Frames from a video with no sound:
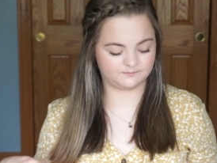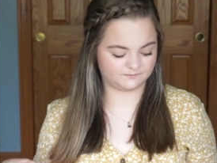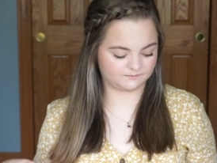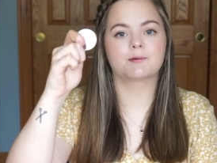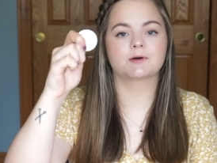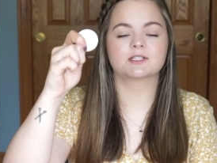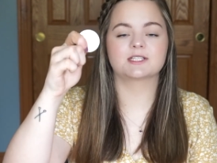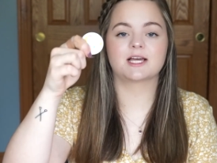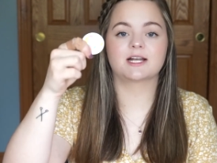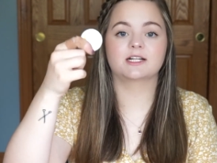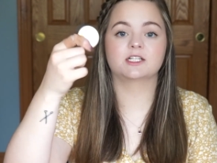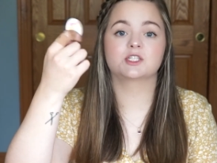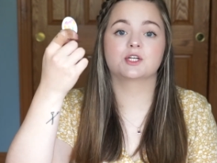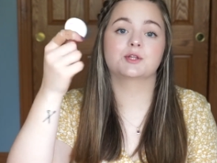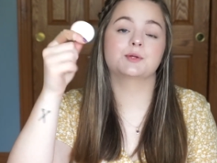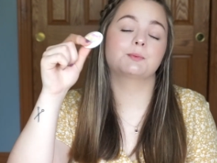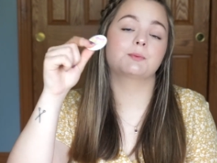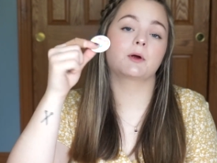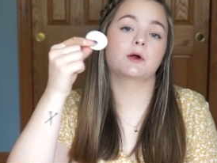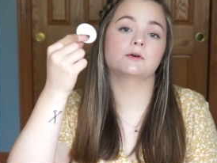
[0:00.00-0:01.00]
A percentage
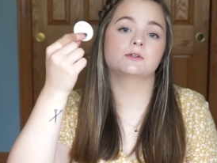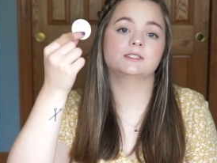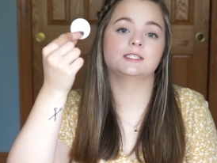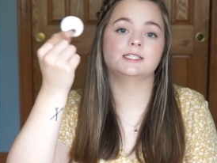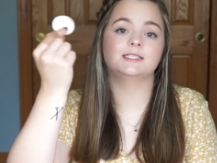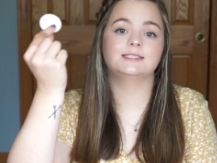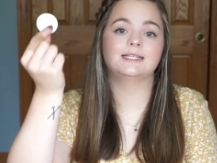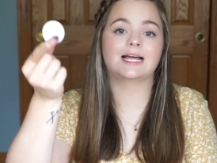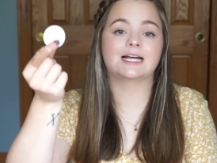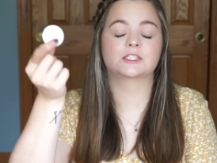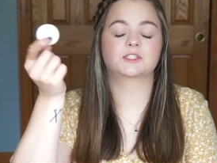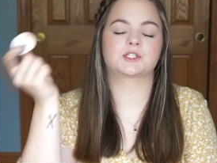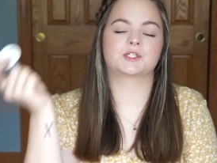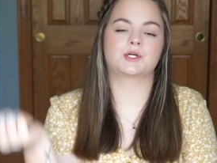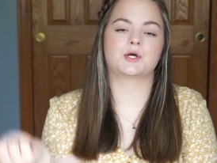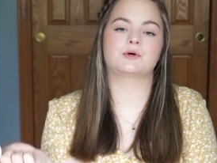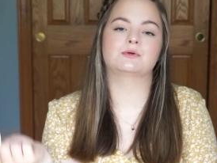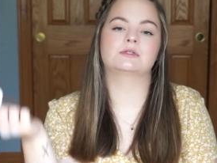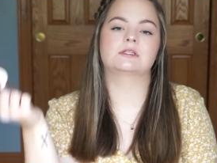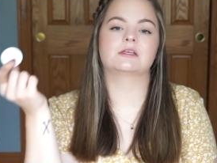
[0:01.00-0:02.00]
of the proceeds actually
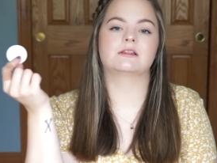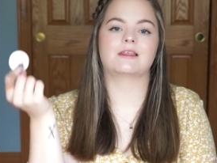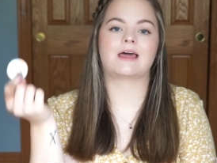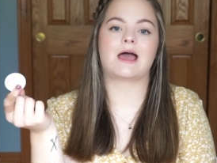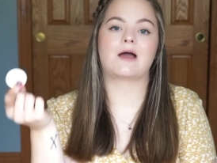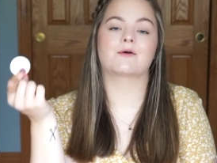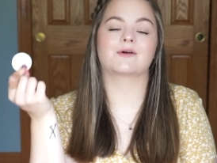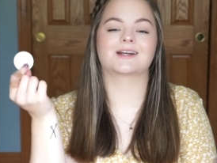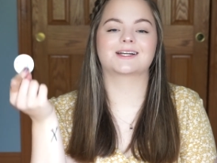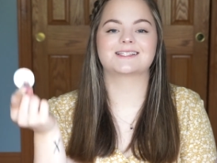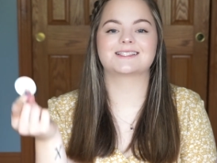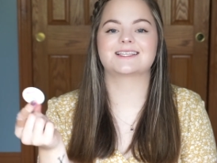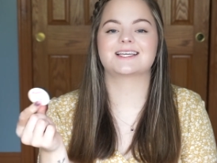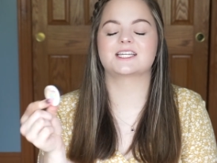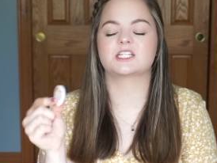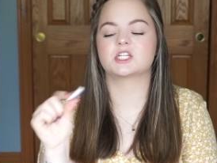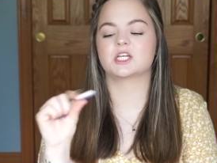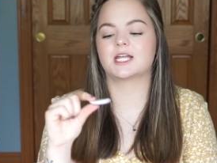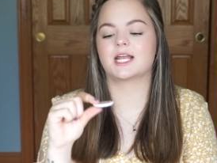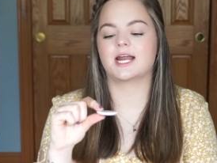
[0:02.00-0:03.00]
go to that
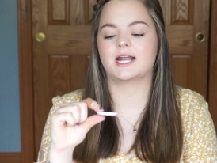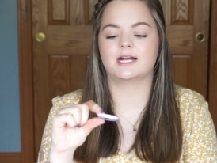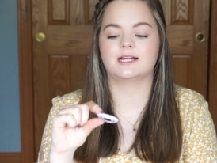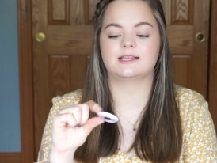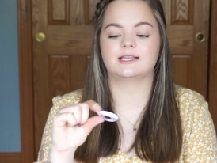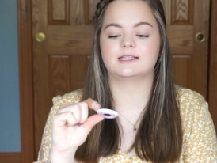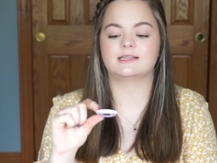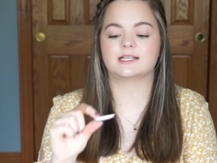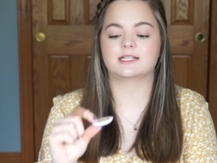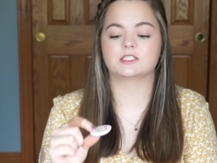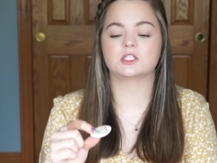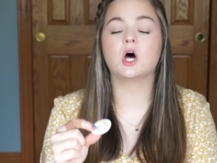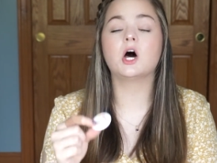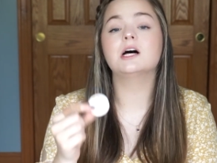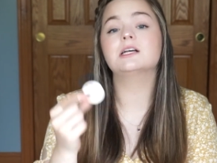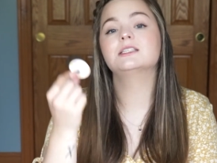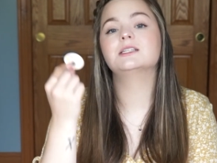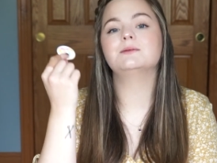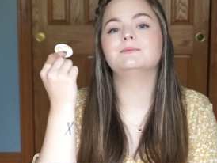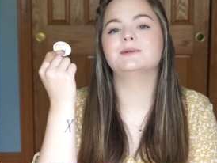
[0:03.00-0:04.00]
organization, and I think that's
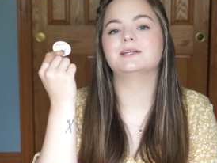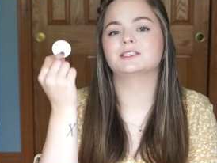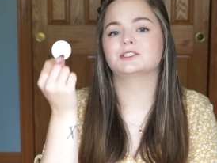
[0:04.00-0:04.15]
awesome.